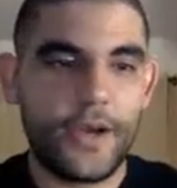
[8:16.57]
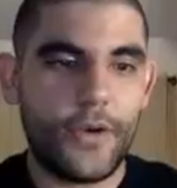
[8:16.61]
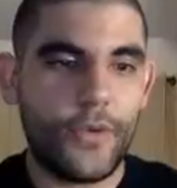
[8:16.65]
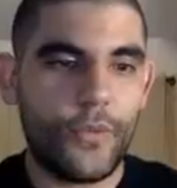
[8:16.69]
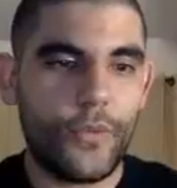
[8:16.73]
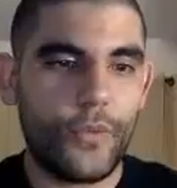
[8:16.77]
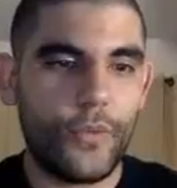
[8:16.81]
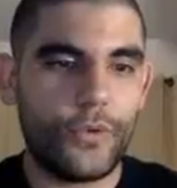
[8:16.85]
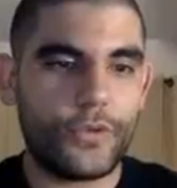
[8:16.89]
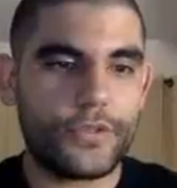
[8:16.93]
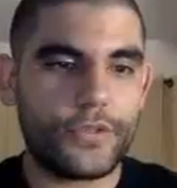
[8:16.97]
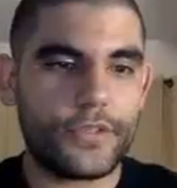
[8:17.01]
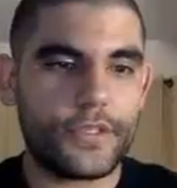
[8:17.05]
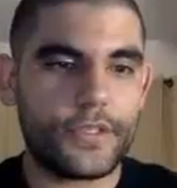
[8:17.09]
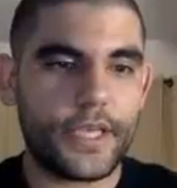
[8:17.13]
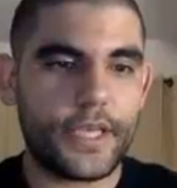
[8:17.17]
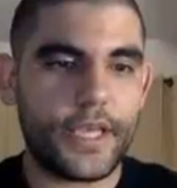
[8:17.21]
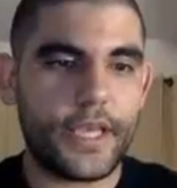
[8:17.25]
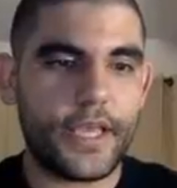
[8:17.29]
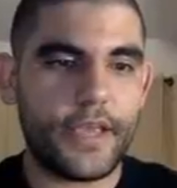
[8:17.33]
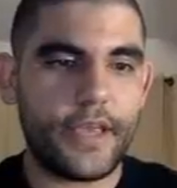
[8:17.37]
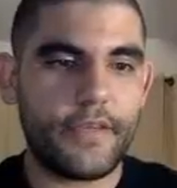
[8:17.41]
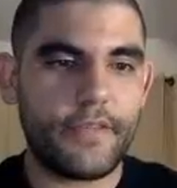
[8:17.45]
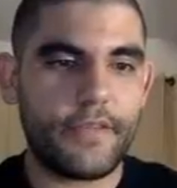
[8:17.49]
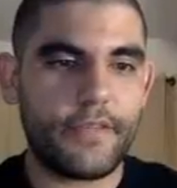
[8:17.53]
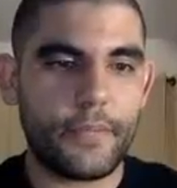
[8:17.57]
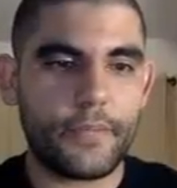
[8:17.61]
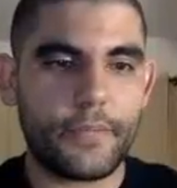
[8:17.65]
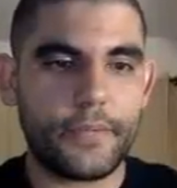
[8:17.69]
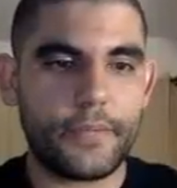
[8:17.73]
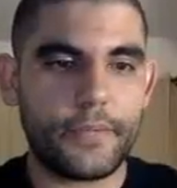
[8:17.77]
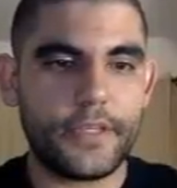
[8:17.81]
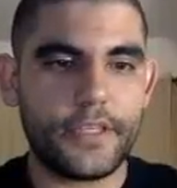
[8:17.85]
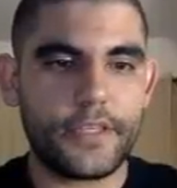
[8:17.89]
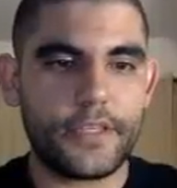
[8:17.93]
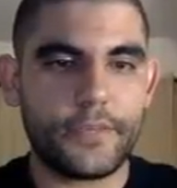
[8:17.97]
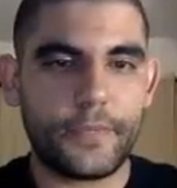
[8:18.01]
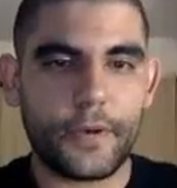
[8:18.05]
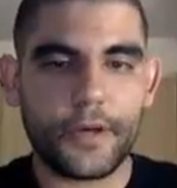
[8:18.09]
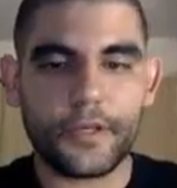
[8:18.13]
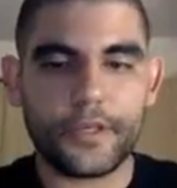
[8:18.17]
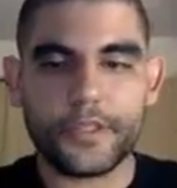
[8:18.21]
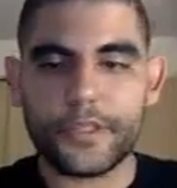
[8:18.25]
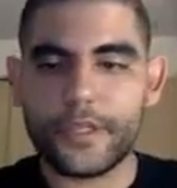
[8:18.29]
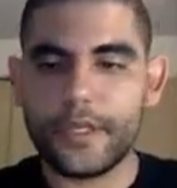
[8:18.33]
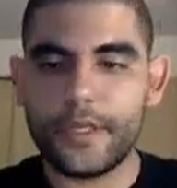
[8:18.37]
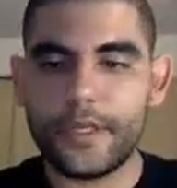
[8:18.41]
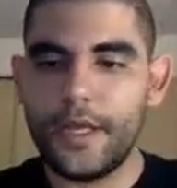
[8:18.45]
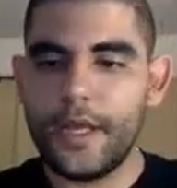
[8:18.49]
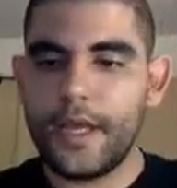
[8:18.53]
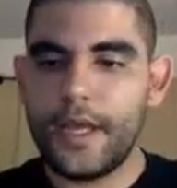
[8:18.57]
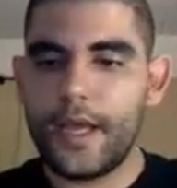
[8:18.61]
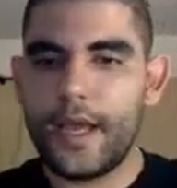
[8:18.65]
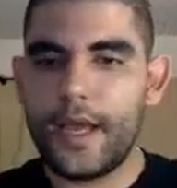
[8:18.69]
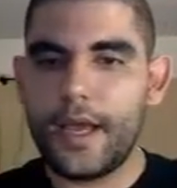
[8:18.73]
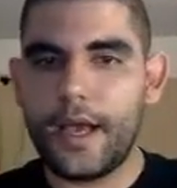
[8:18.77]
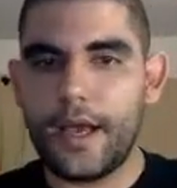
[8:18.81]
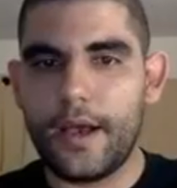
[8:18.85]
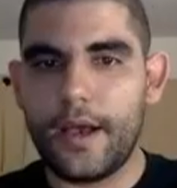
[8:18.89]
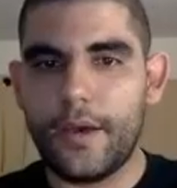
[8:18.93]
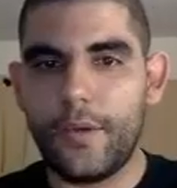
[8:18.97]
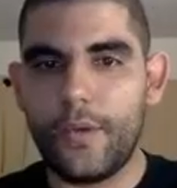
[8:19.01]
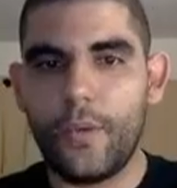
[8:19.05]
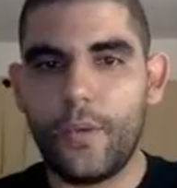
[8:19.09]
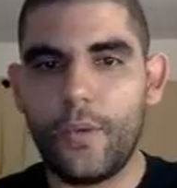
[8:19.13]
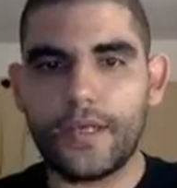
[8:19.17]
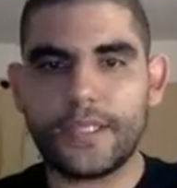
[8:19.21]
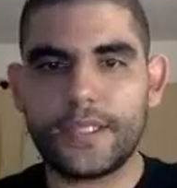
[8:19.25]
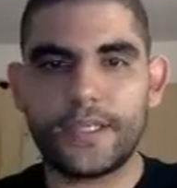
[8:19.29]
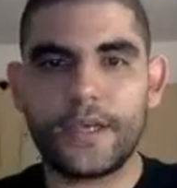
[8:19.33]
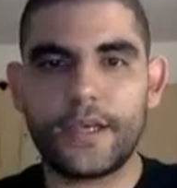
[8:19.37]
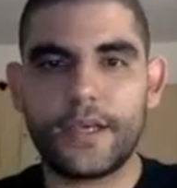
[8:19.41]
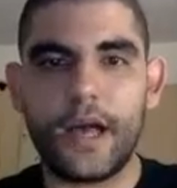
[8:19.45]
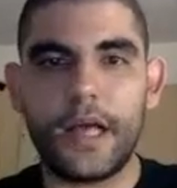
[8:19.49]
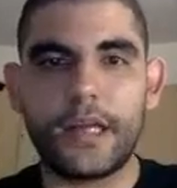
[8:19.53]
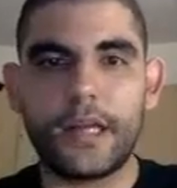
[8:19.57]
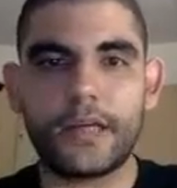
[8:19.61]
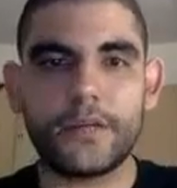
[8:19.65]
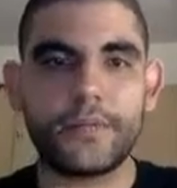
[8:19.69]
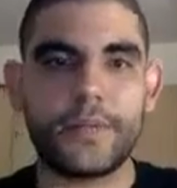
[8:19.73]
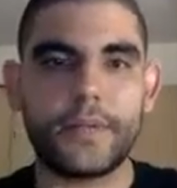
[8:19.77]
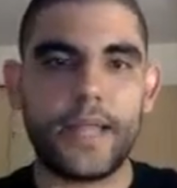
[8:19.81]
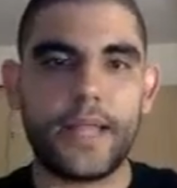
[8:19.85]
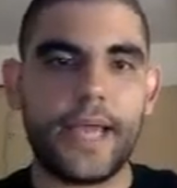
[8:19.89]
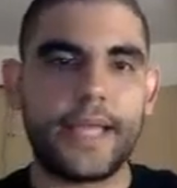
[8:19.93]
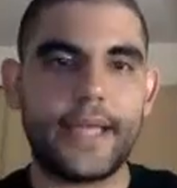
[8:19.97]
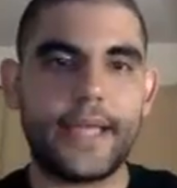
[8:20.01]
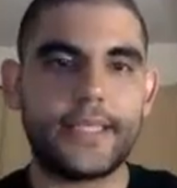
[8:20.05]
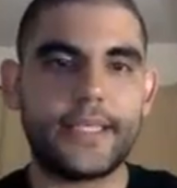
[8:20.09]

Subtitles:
will see if this person was colorblind.